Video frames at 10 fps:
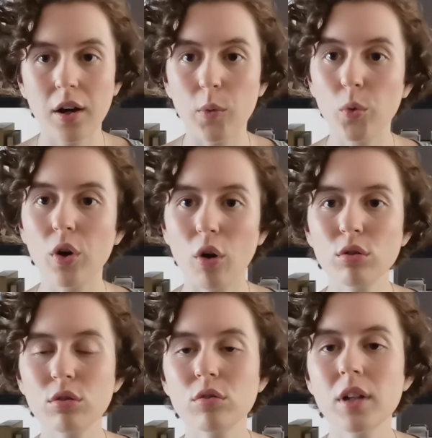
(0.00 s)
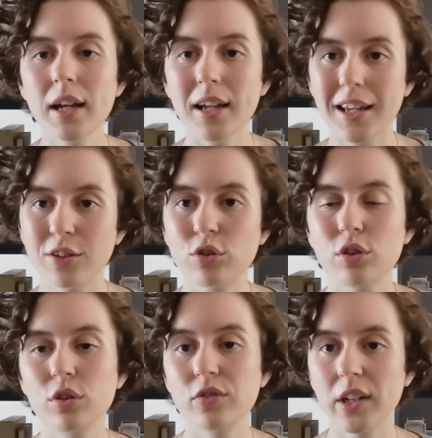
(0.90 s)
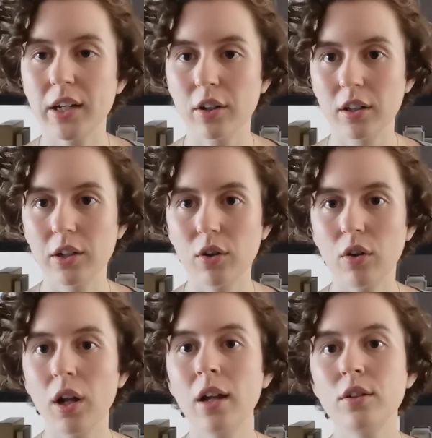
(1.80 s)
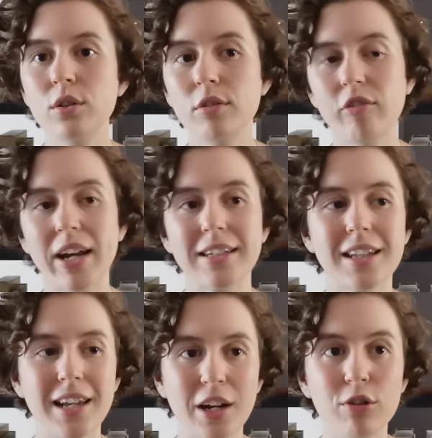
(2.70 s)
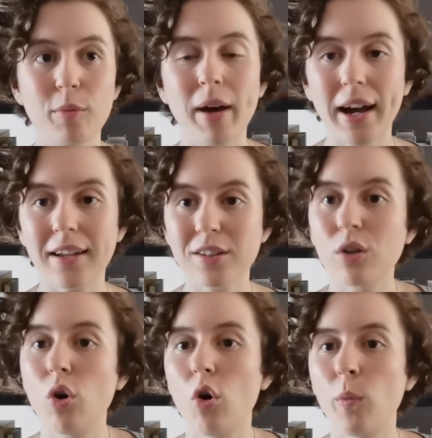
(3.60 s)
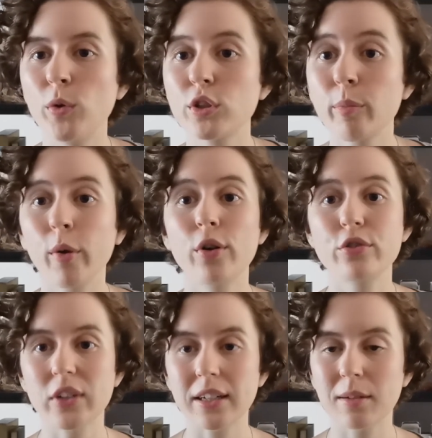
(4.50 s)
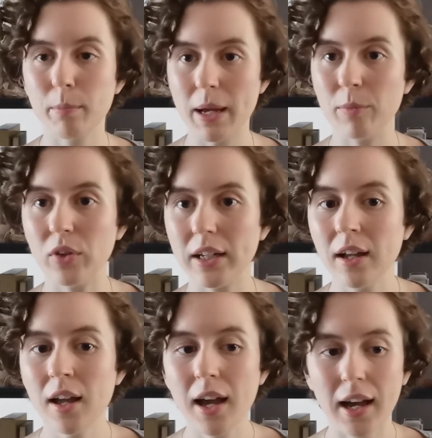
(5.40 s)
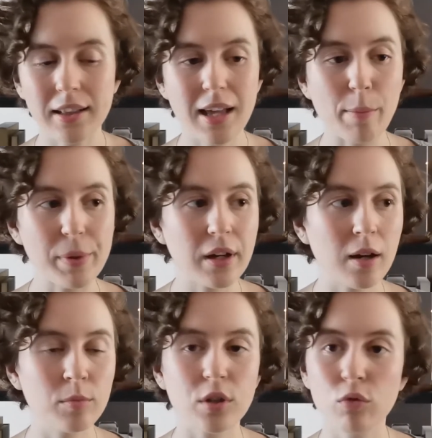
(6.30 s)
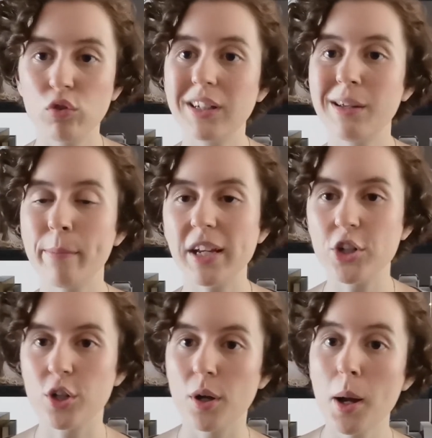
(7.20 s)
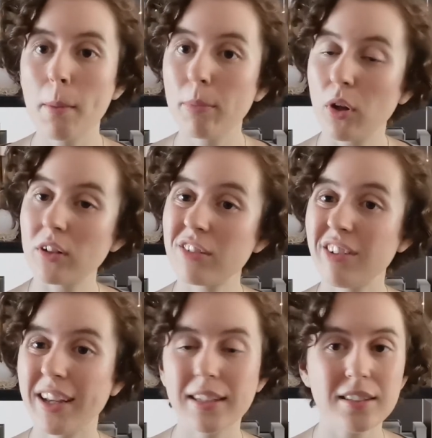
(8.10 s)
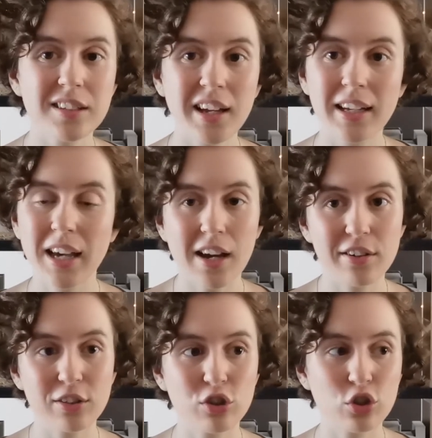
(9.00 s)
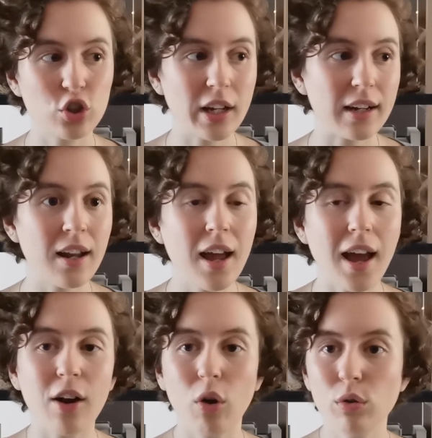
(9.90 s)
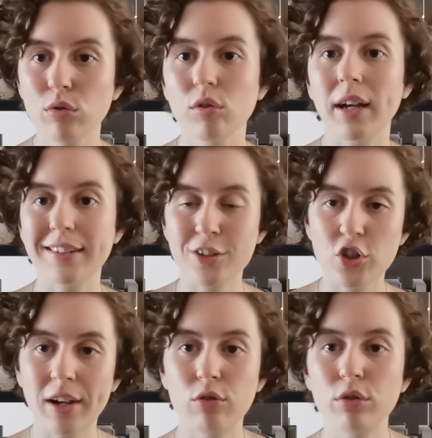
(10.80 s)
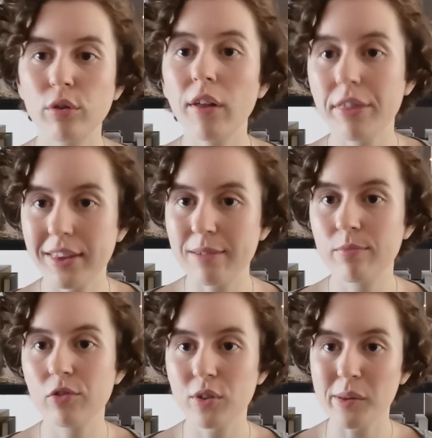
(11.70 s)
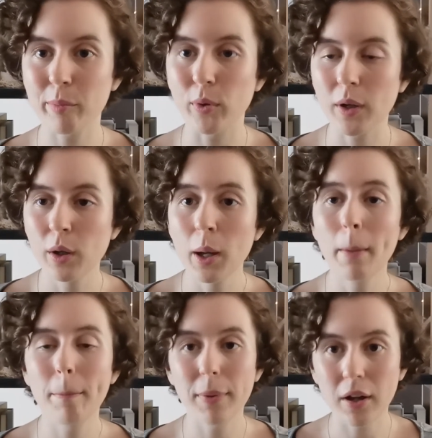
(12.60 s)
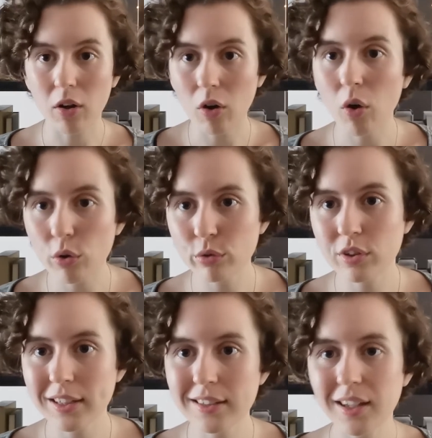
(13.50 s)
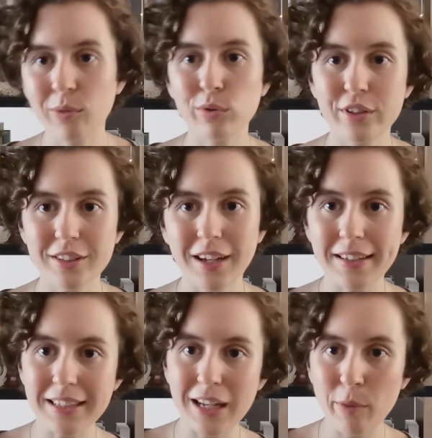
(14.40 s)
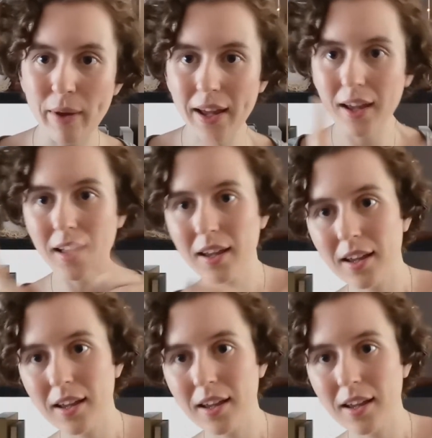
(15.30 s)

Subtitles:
And we're also introduced very early on to the fact that Hiram has an almost perfect memory, and that becomes a really major plot device, character trait, and also as a general theme for the book. But all those things I will discuss in my